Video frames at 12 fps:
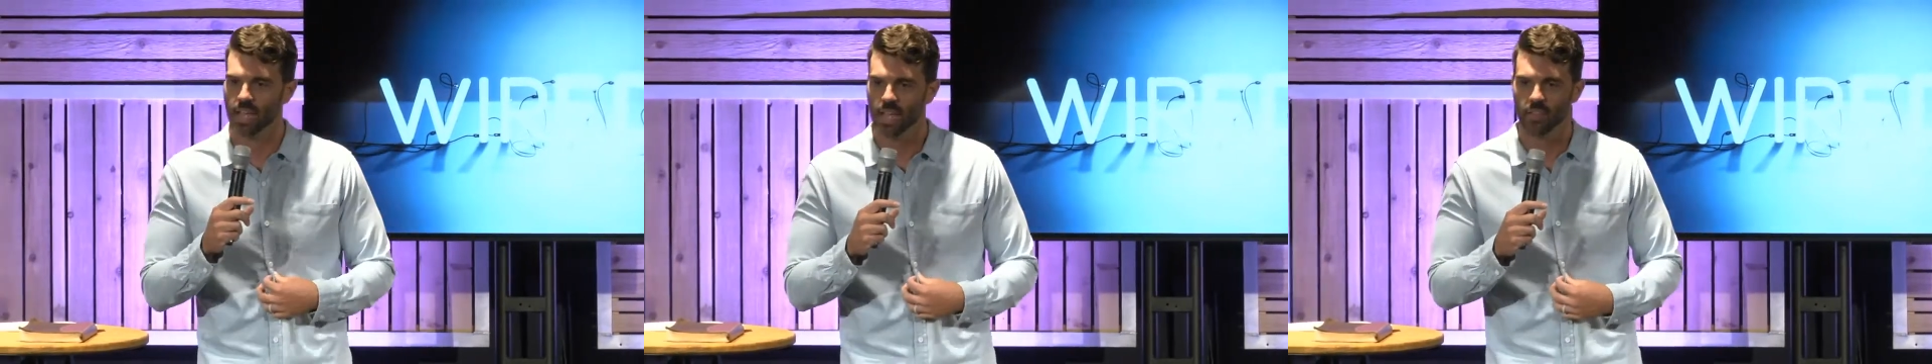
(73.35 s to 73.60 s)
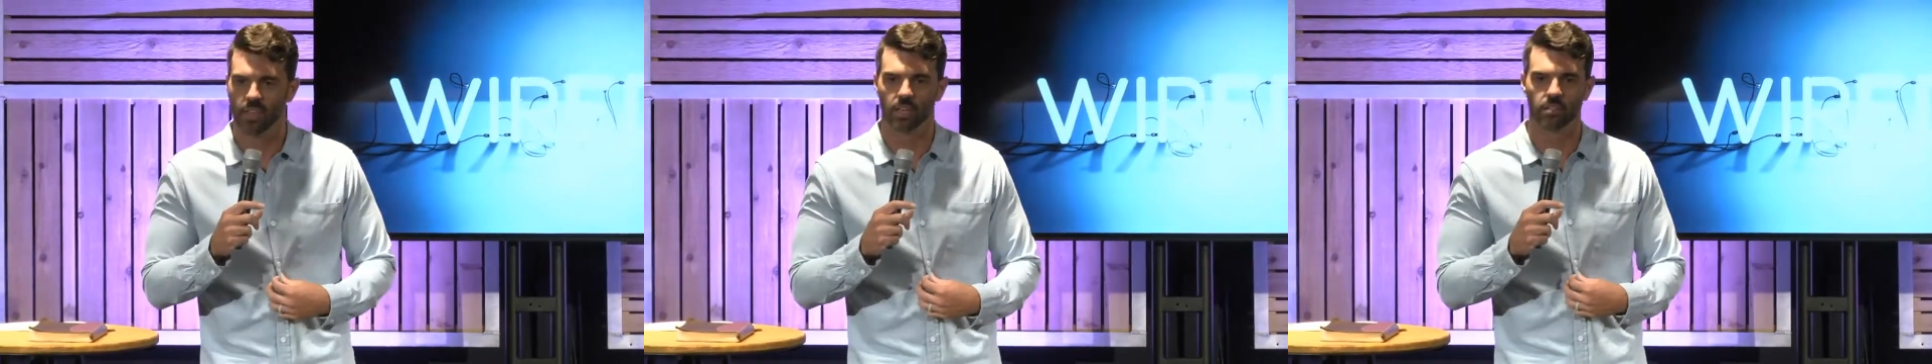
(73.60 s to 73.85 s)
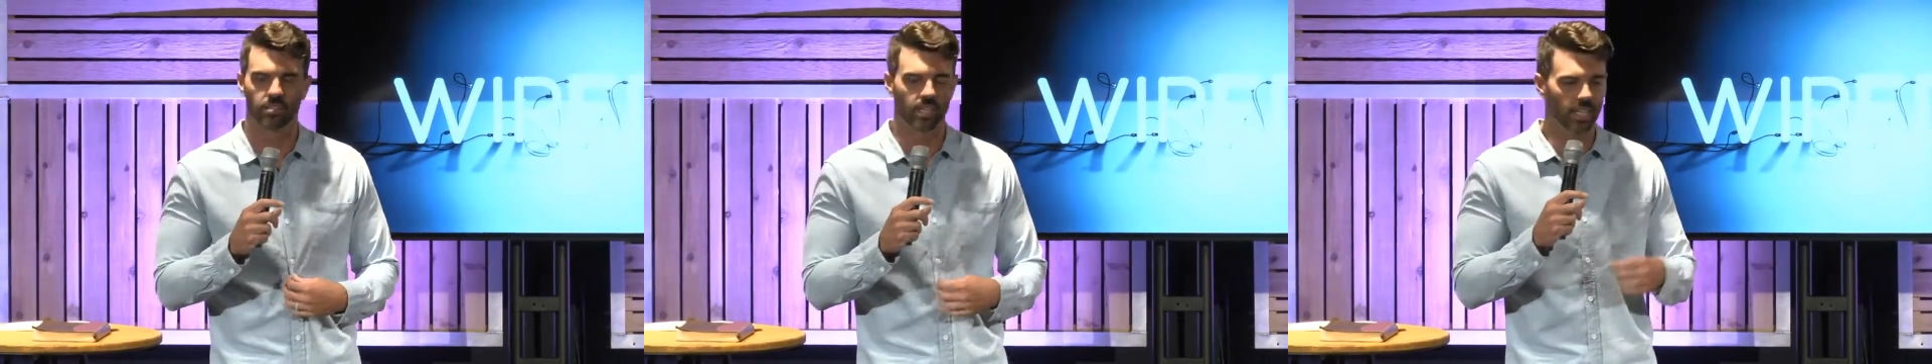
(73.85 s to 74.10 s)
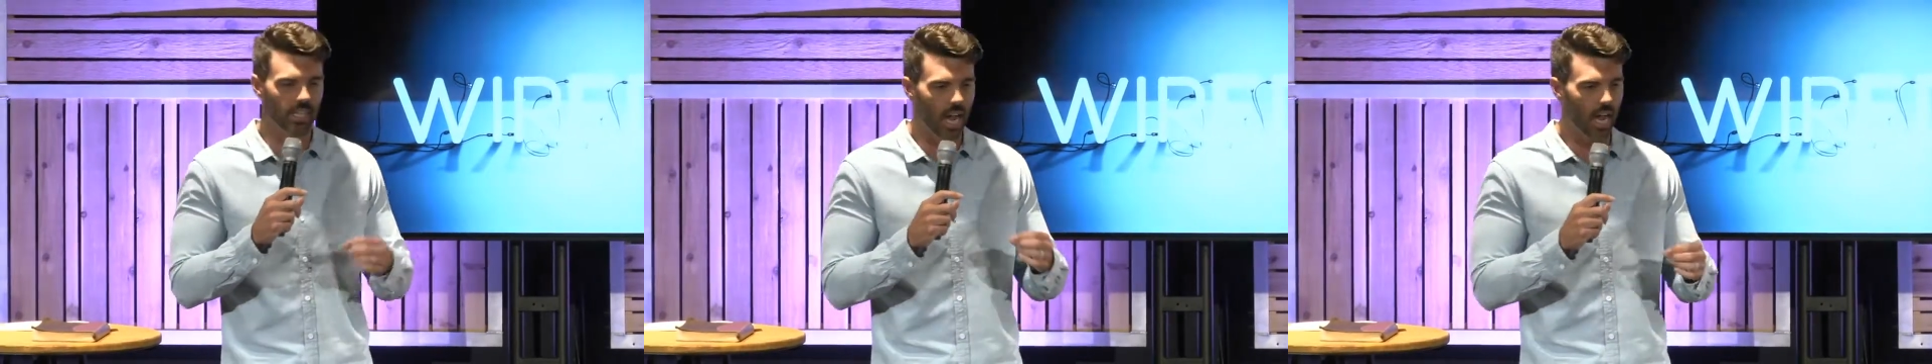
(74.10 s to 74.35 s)
than to see
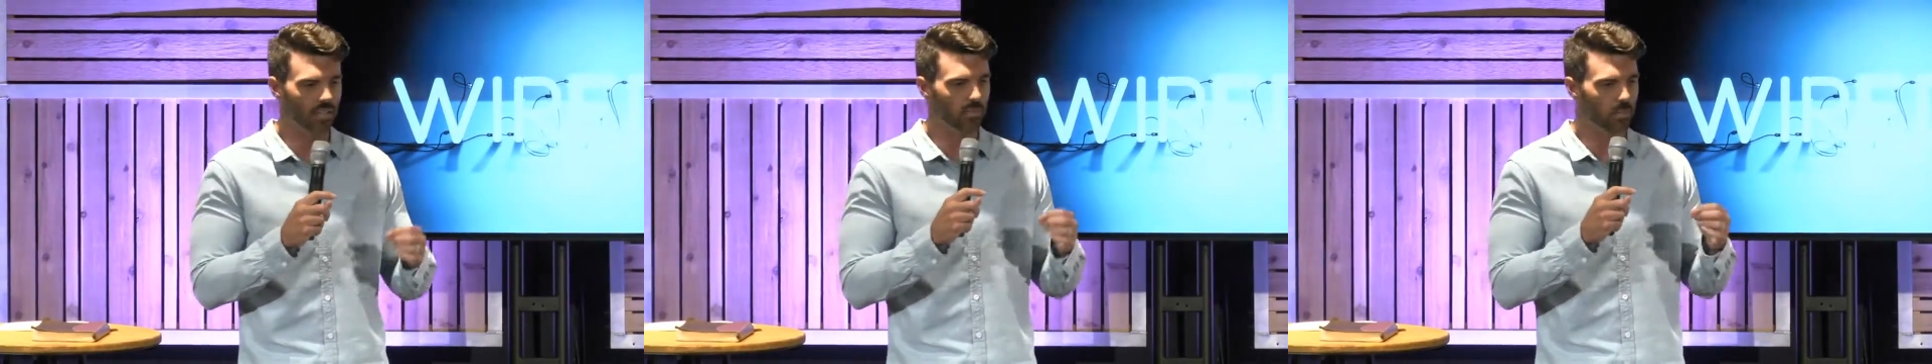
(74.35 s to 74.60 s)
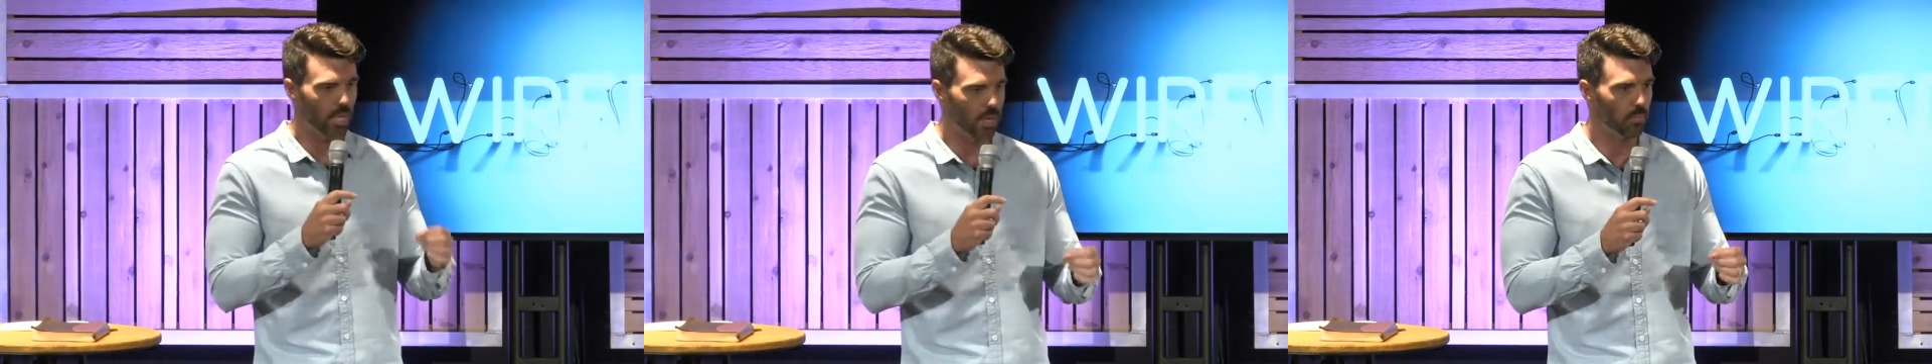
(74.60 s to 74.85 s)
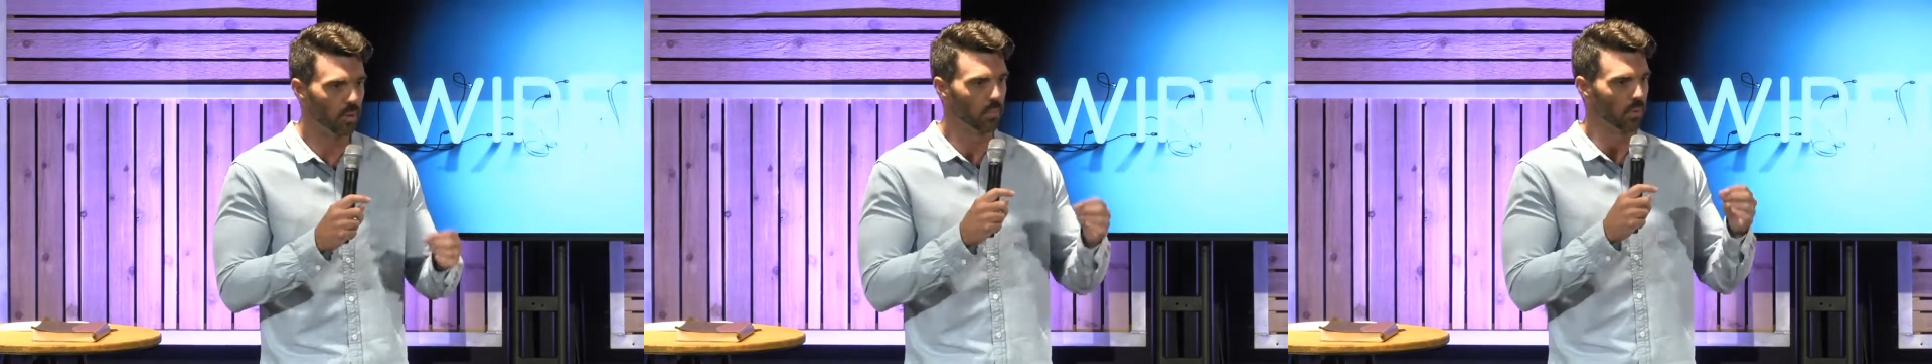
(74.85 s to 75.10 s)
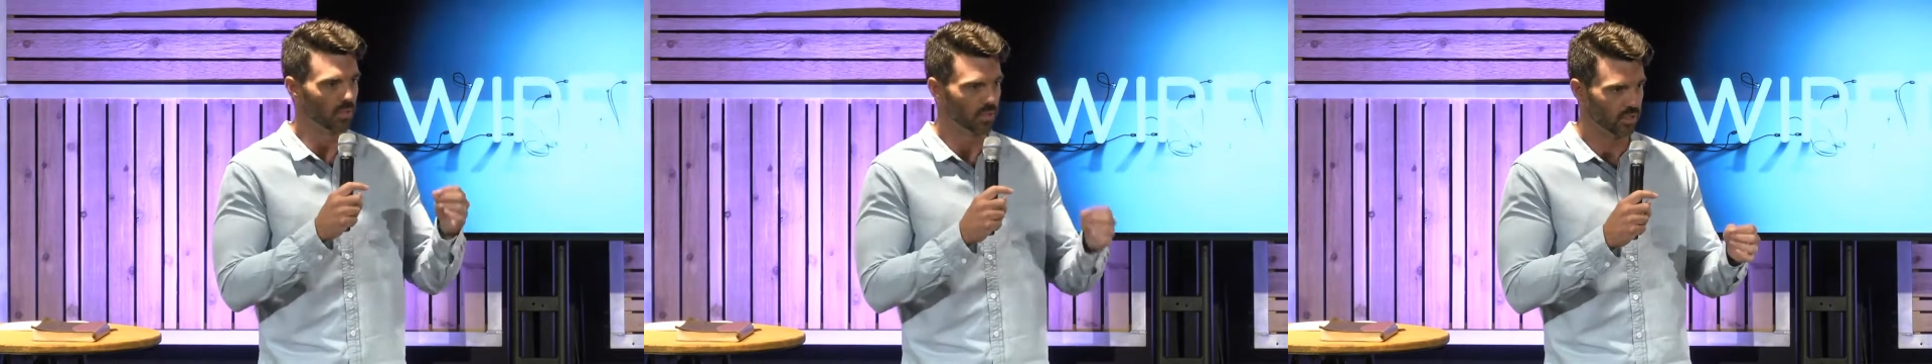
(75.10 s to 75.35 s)
God's people
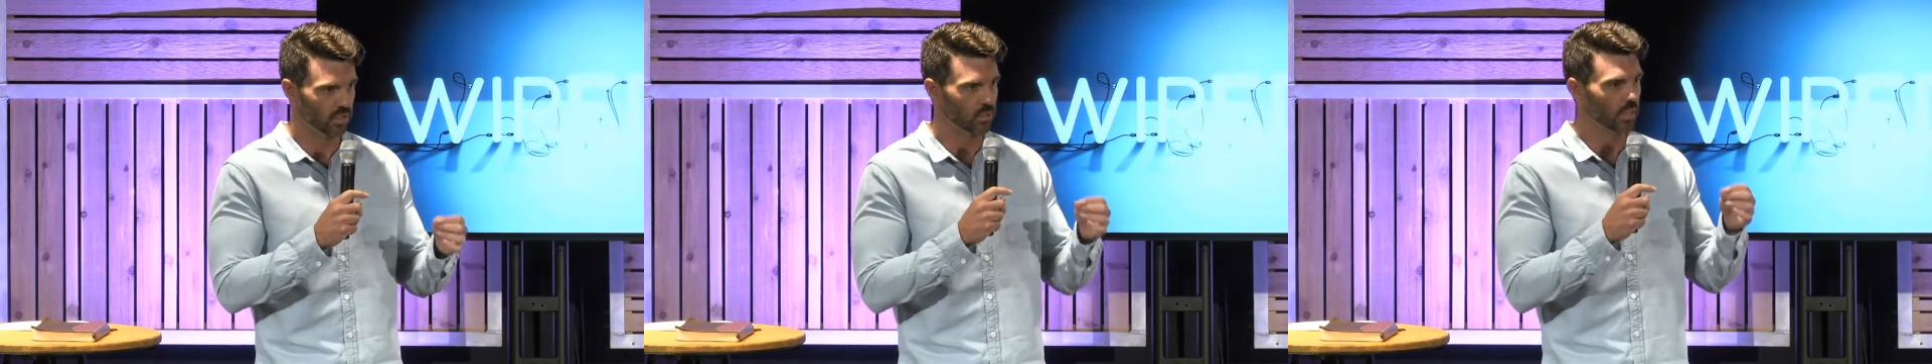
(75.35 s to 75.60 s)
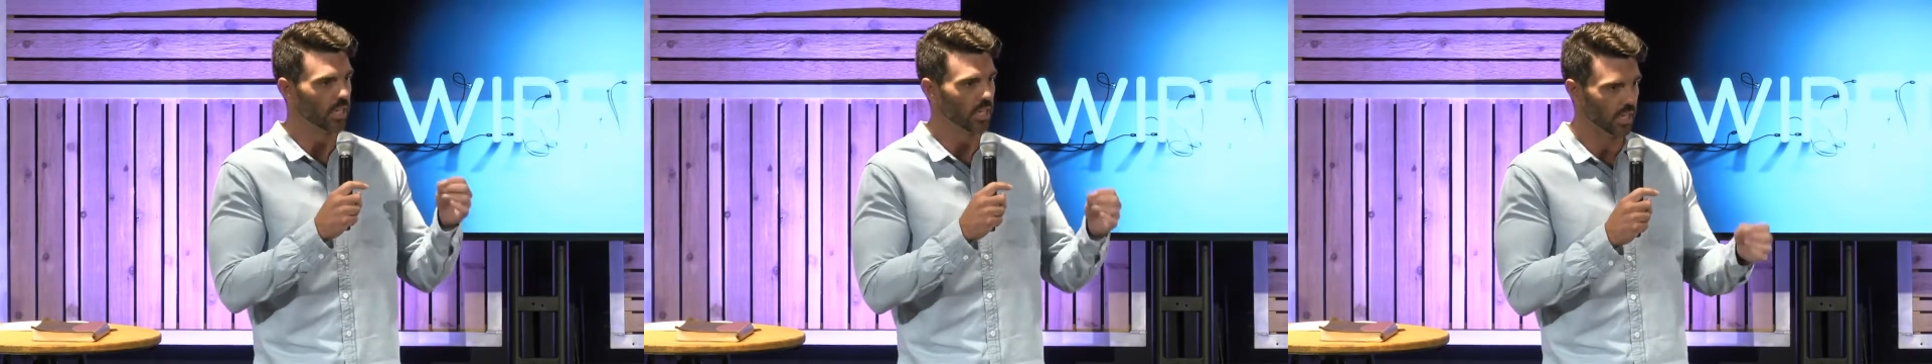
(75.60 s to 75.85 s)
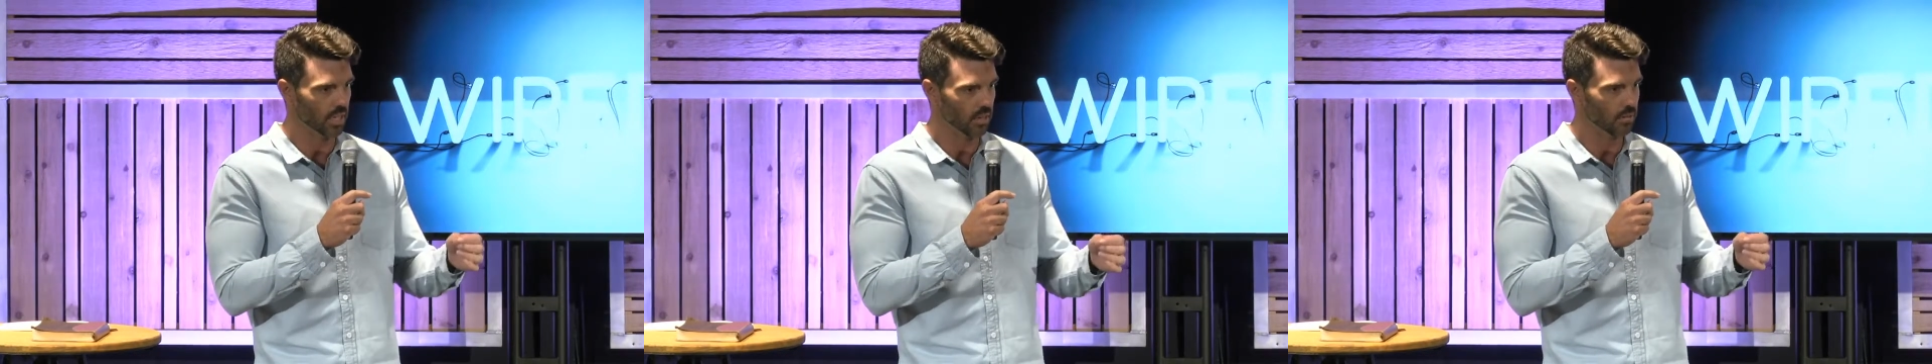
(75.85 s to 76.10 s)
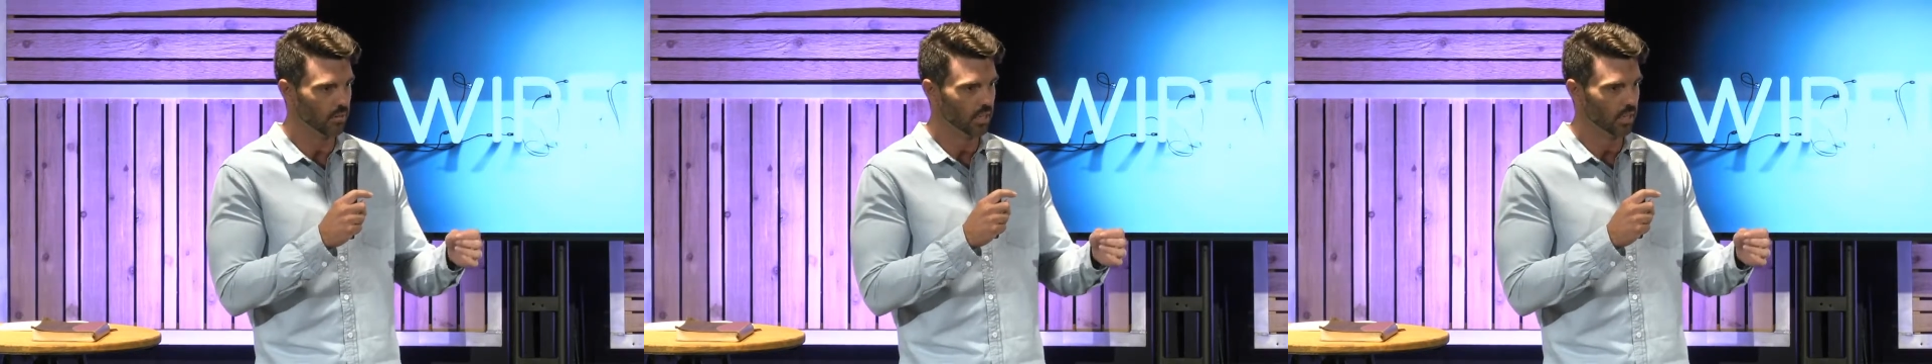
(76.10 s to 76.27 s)
pursuing Him.